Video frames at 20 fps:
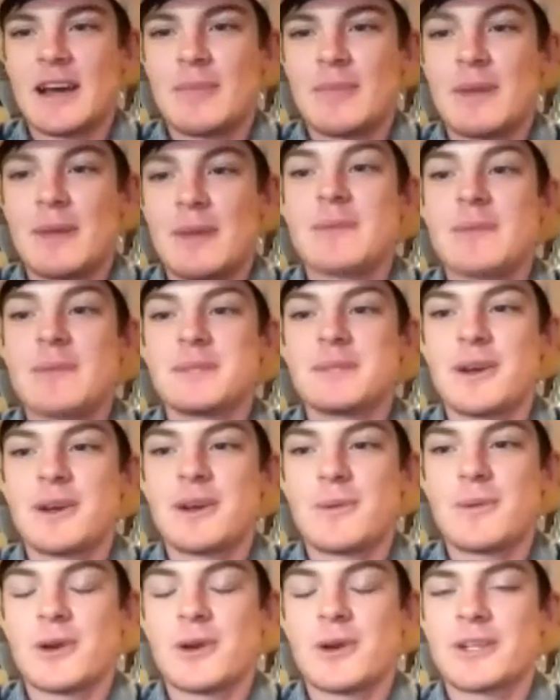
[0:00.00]
Mum's not
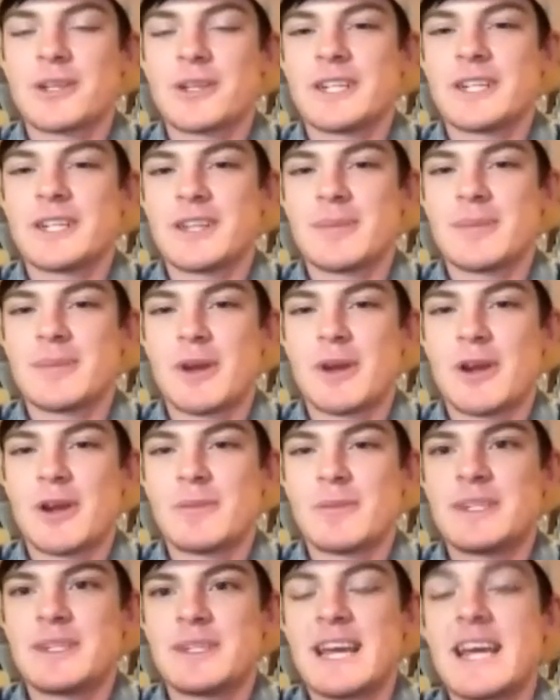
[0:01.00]
working at the
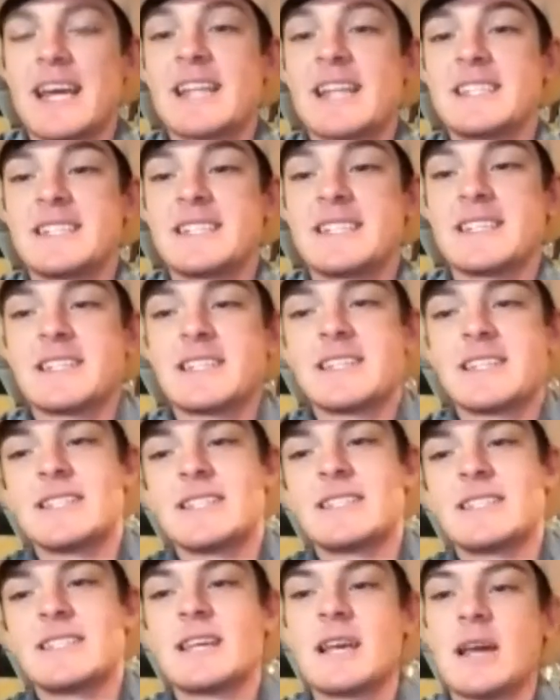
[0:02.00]
moment. Dad still
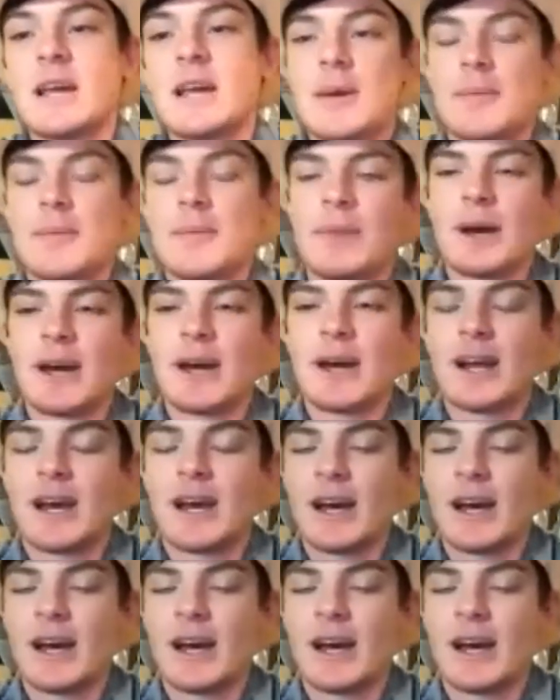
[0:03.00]
is, but